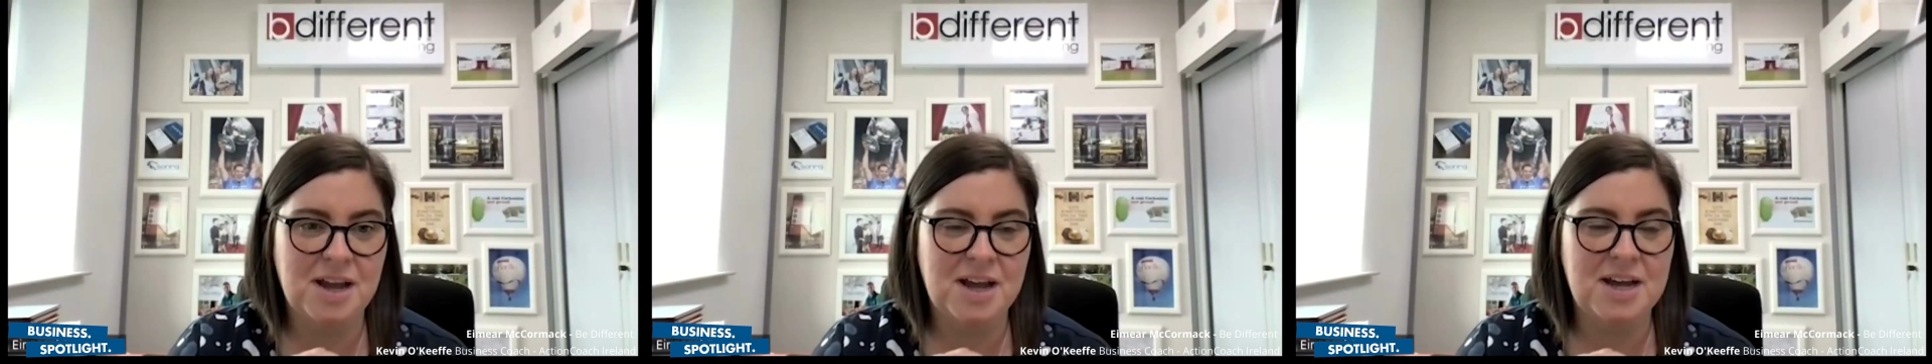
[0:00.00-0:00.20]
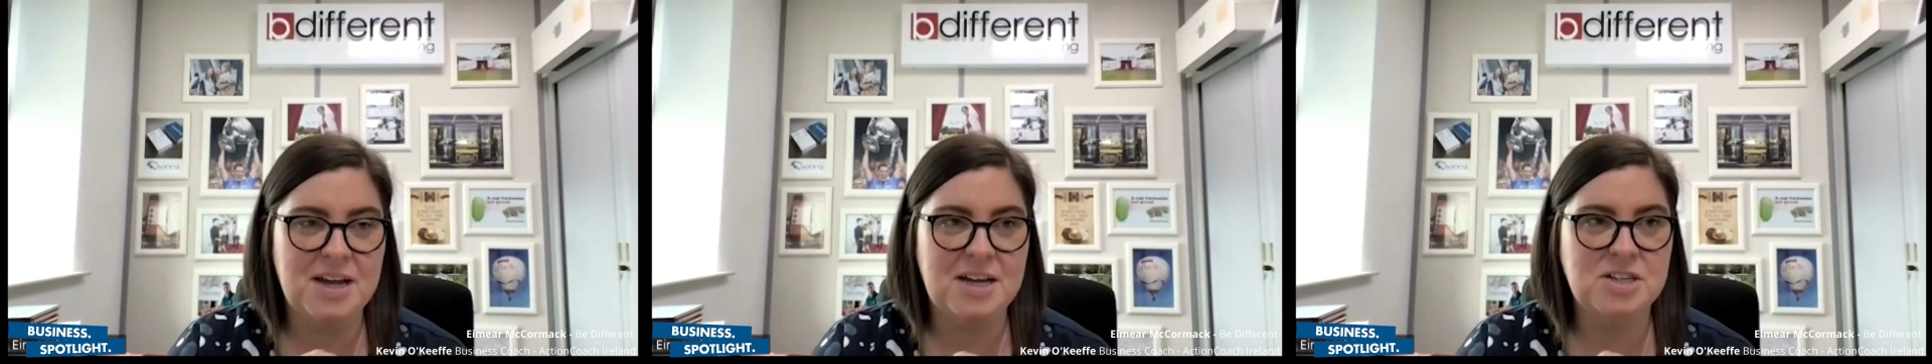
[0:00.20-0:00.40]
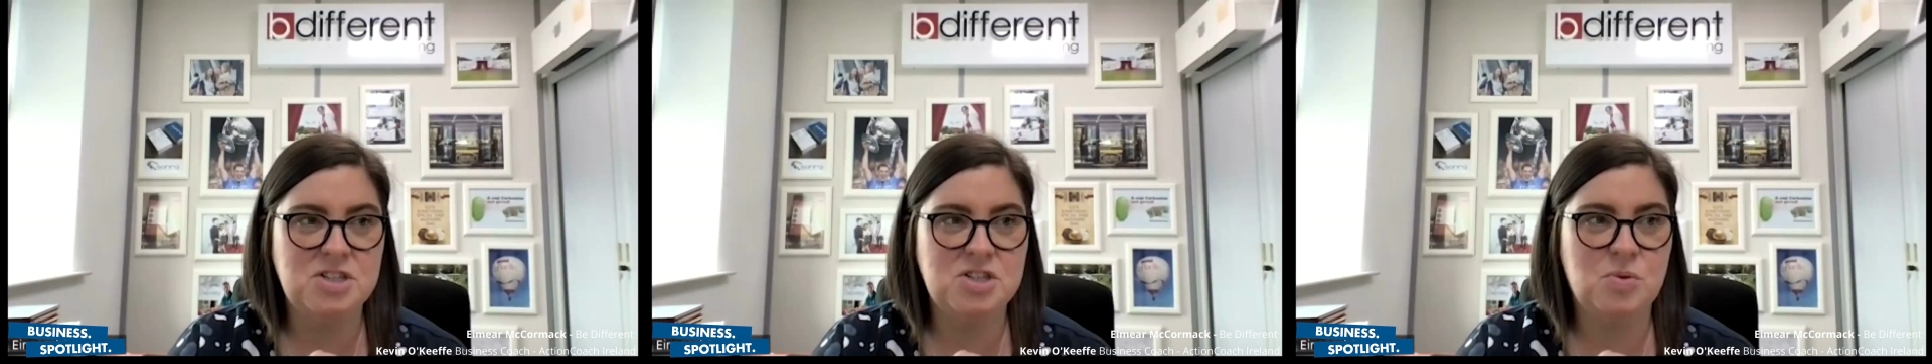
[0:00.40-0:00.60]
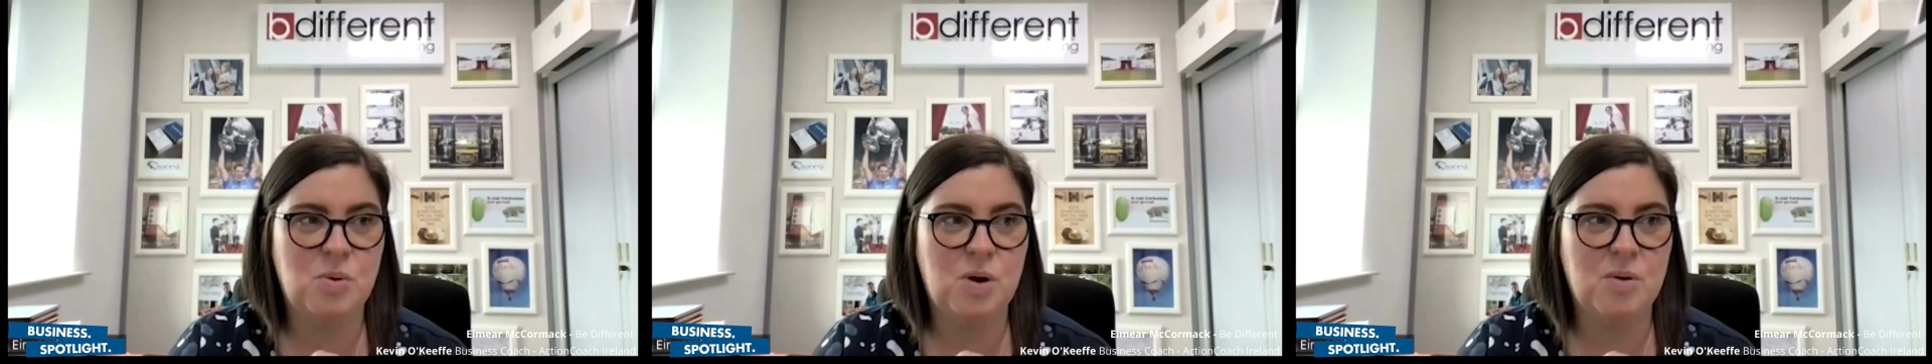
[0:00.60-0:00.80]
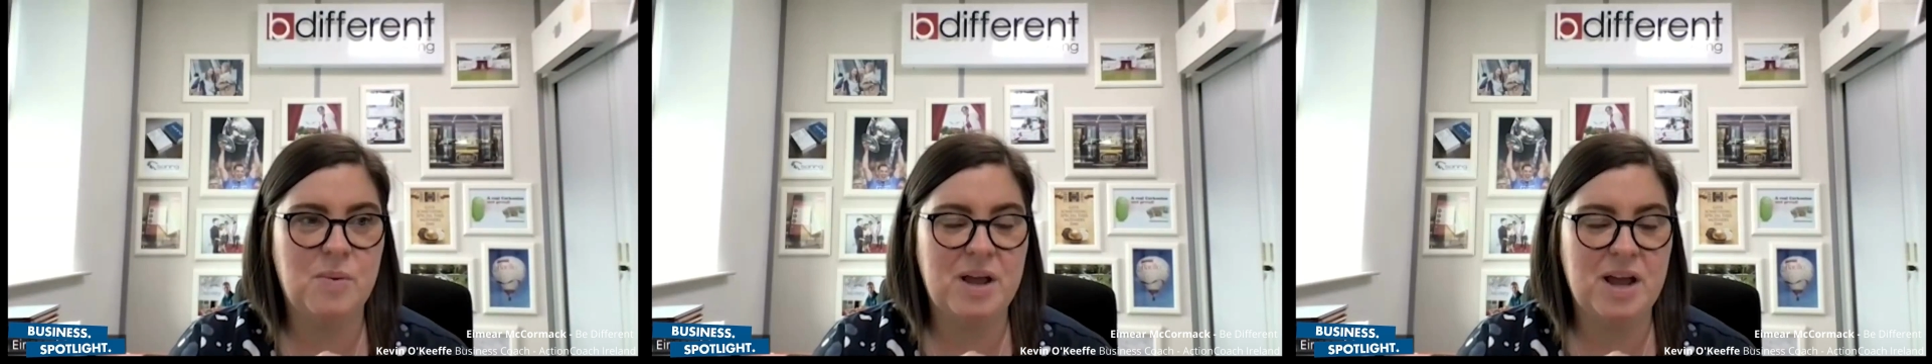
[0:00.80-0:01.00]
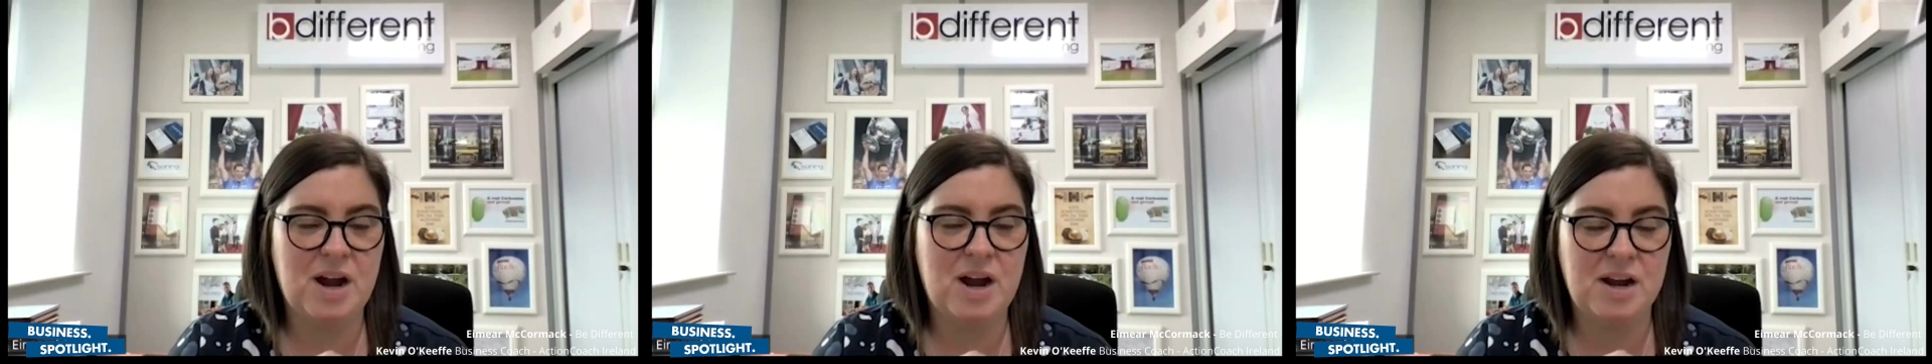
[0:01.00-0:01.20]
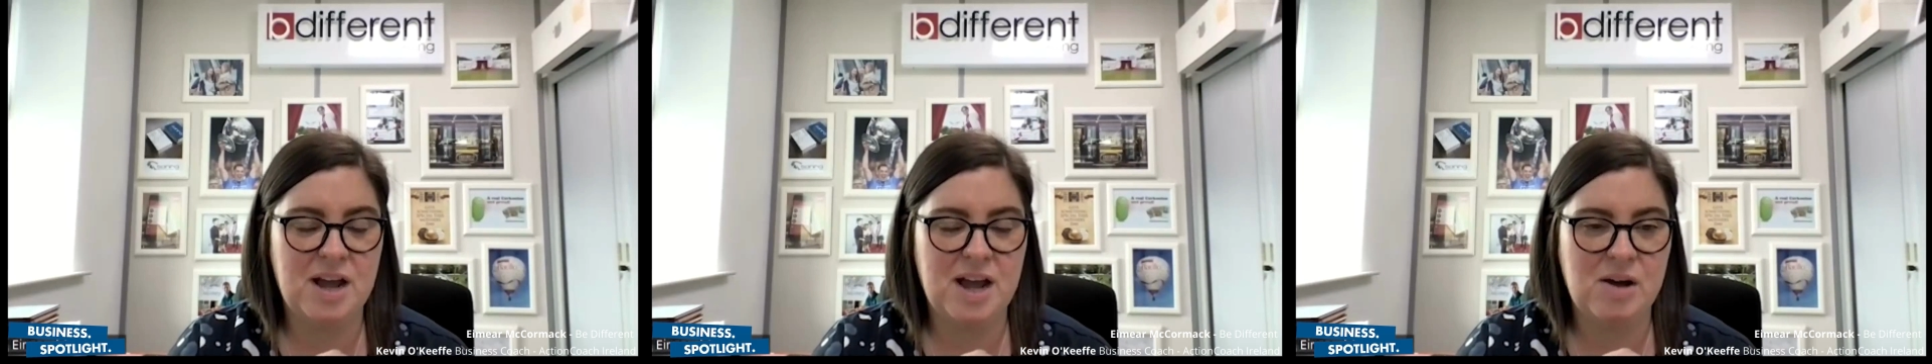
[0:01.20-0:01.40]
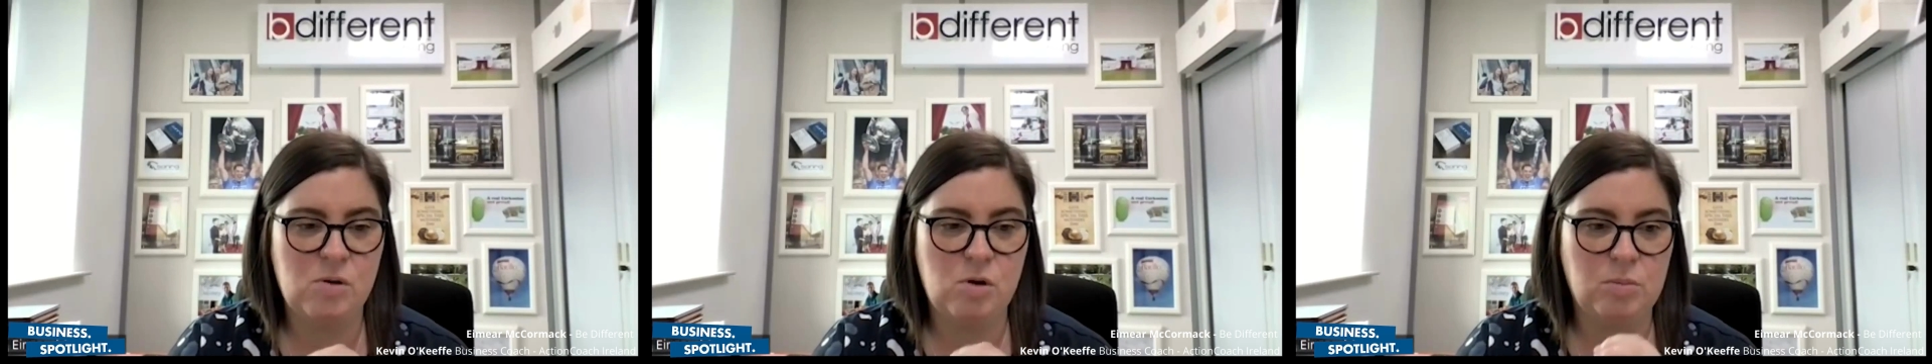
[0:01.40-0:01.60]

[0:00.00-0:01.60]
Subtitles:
to where we are now,